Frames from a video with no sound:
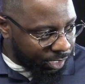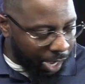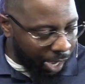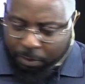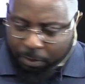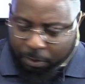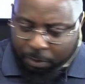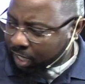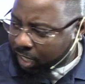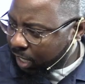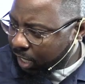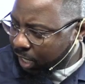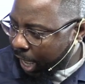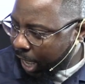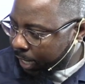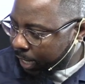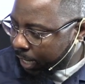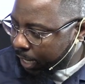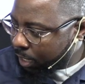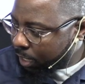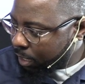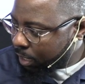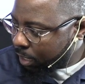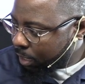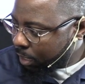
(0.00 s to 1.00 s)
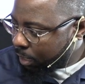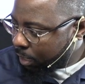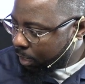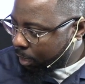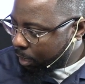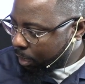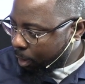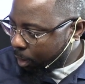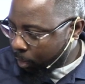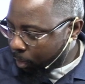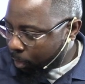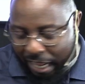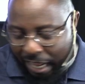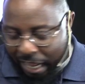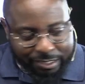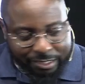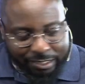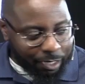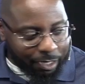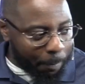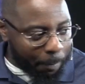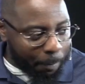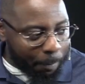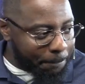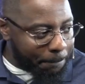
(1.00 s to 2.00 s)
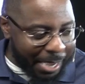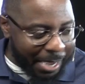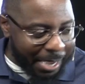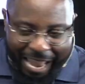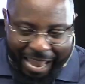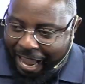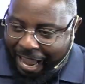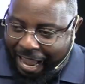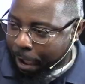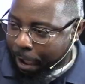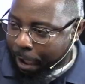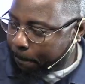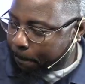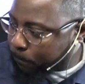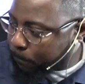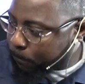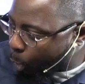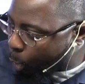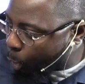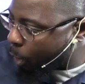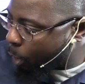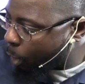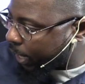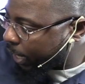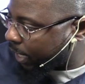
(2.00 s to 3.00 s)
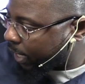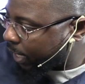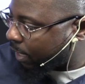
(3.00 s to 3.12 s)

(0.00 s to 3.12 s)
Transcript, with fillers: I'm looking like, but that's a bad boy.